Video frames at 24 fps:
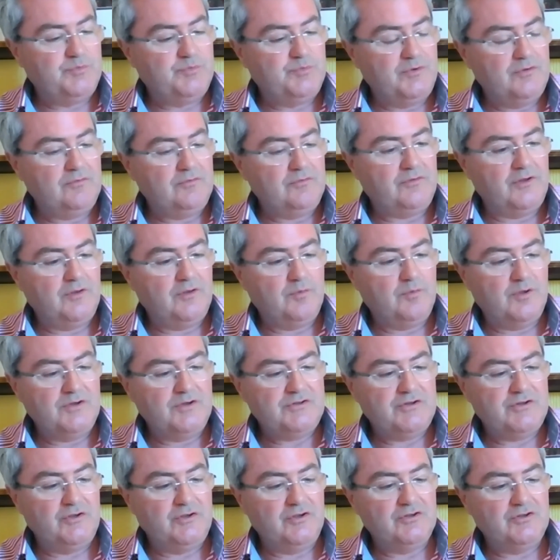beauty when
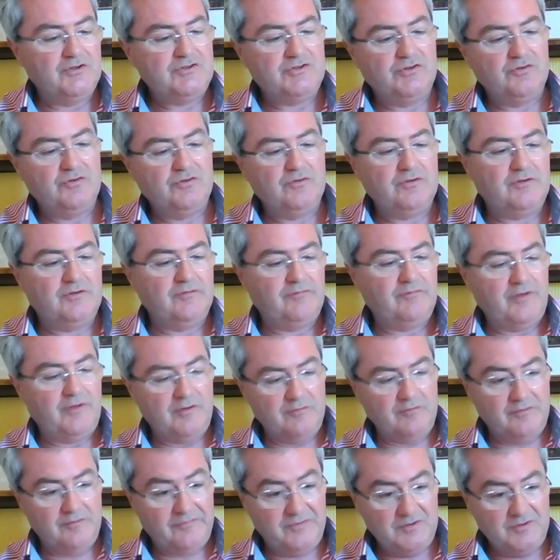she intuitively
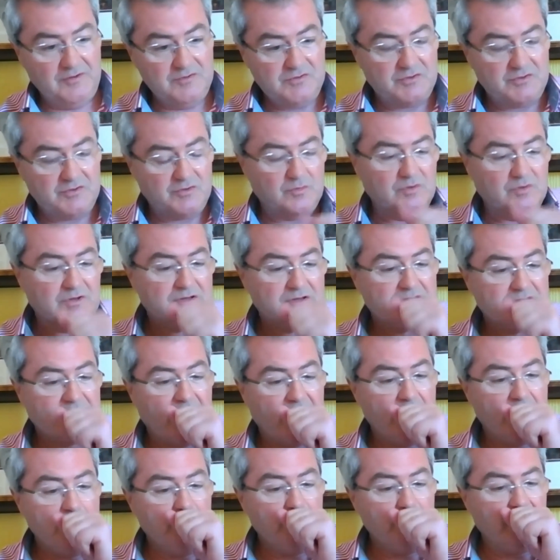refused to
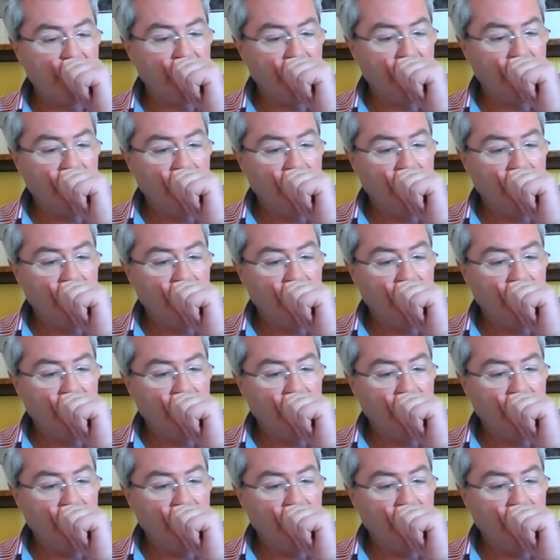understand me,